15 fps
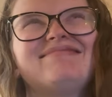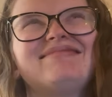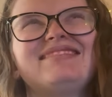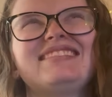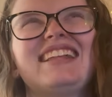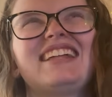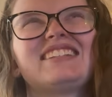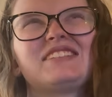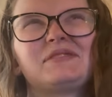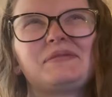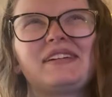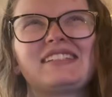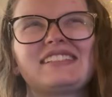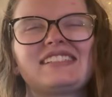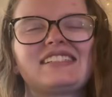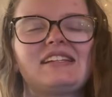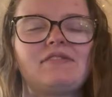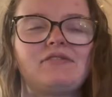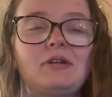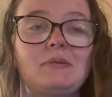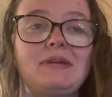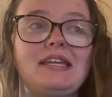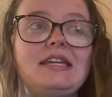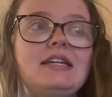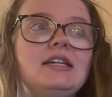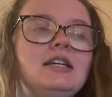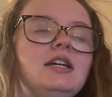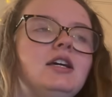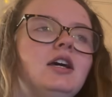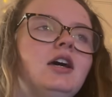not so much for me.
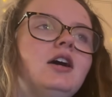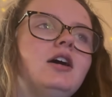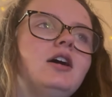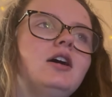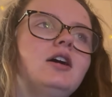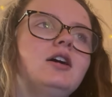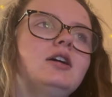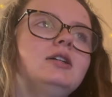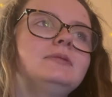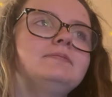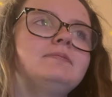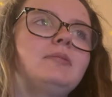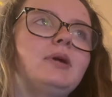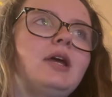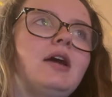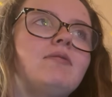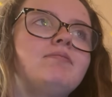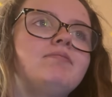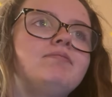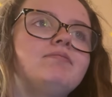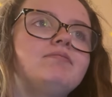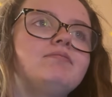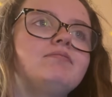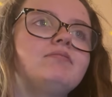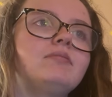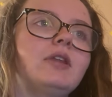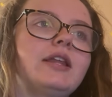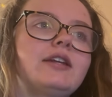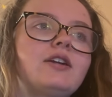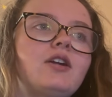But yeah,
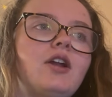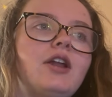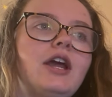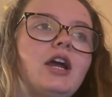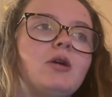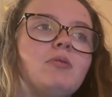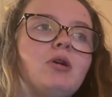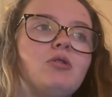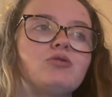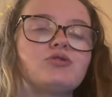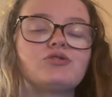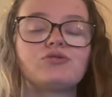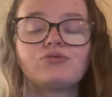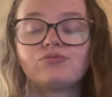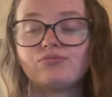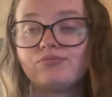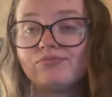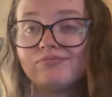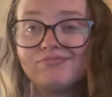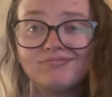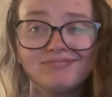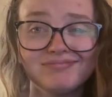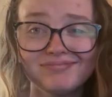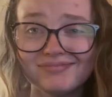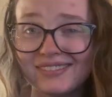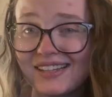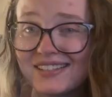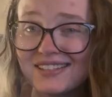landed on hair bows. Let's